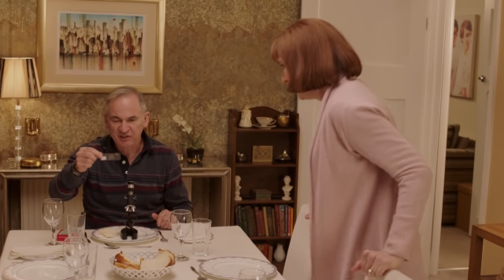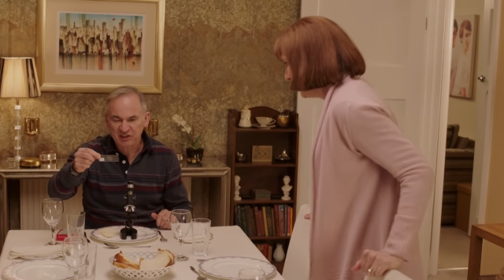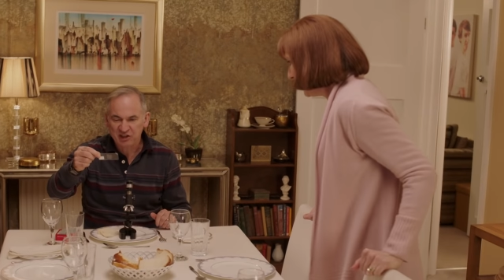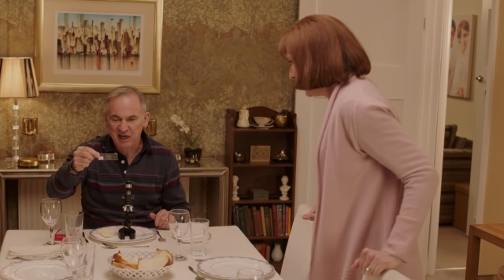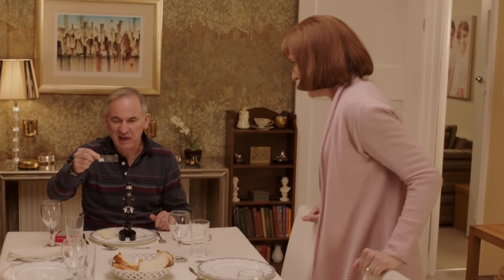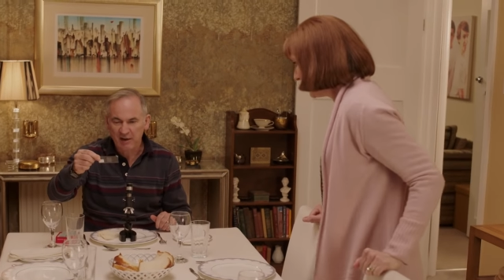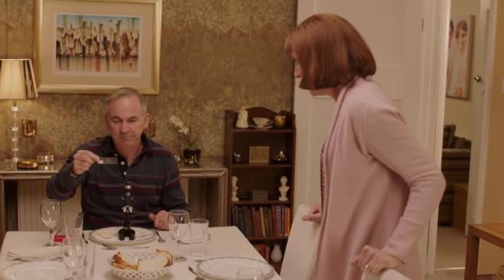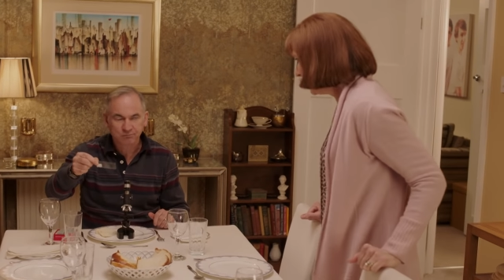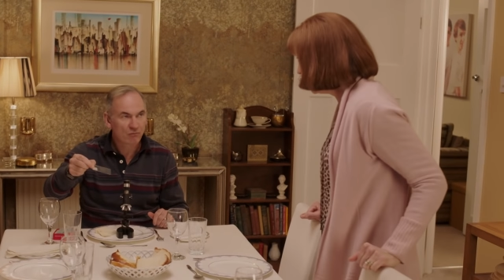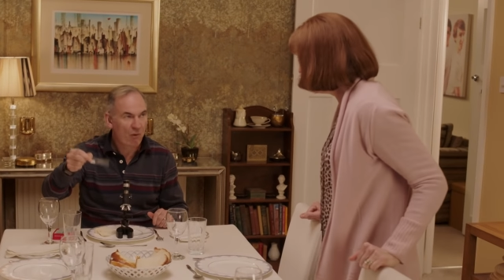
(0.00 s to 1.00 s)
This hair
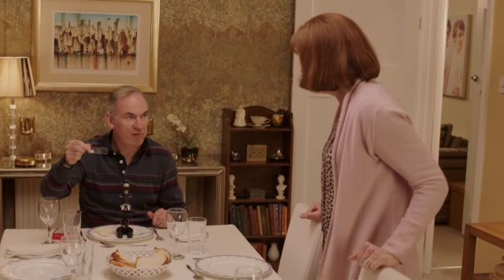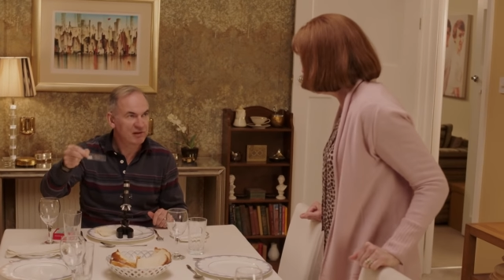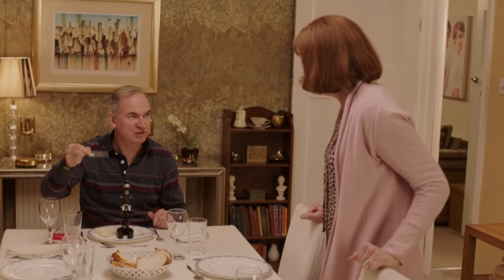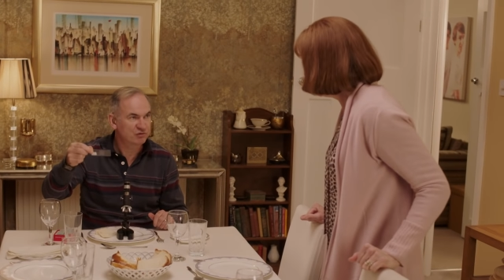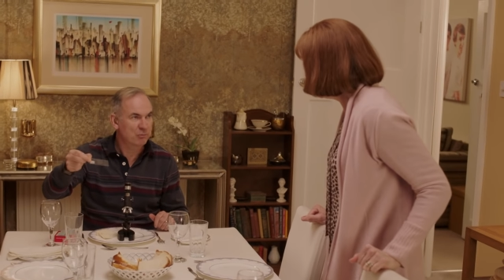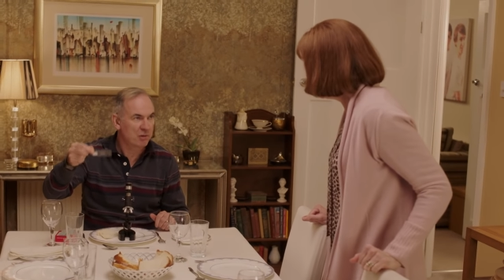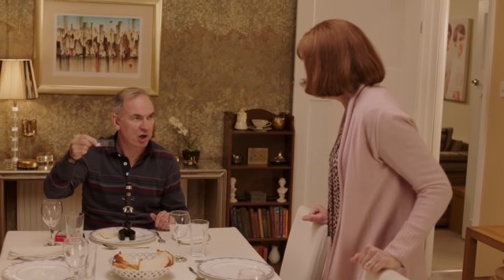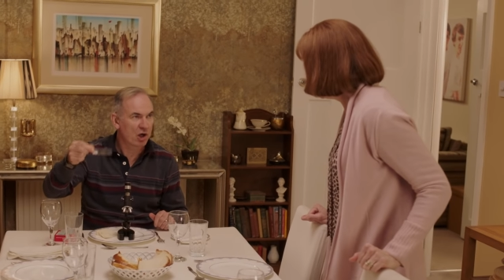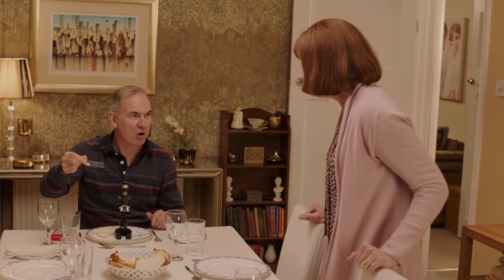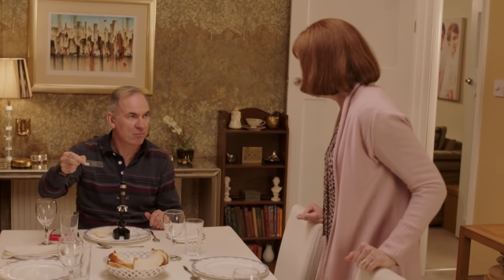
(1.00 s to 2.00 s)
is from
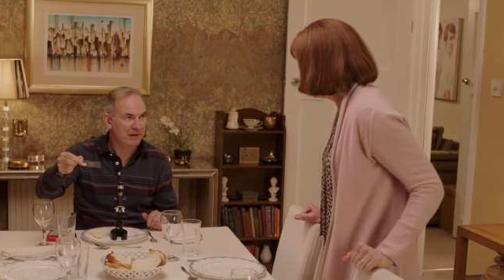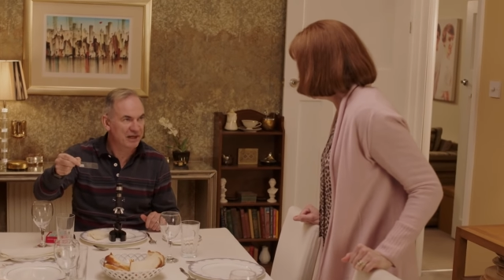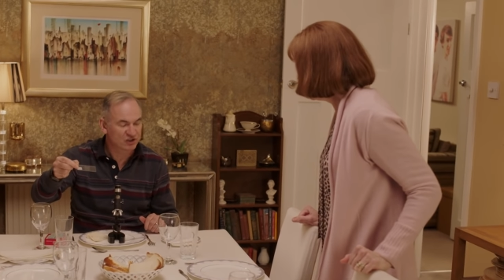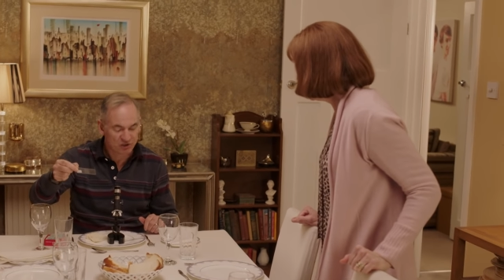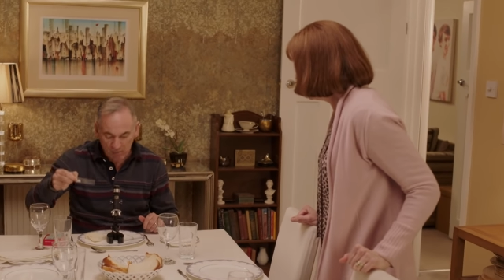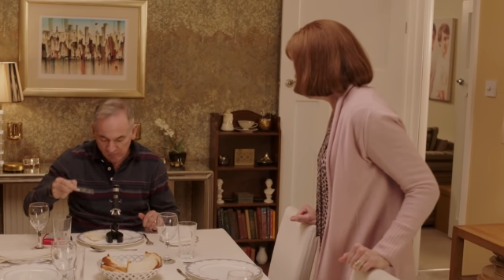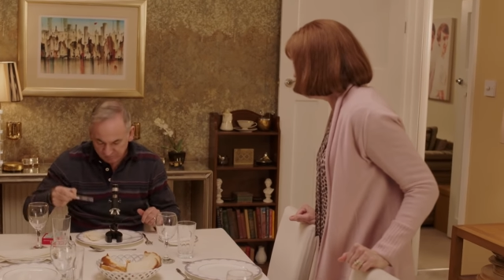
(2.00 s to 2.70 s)
my armpit.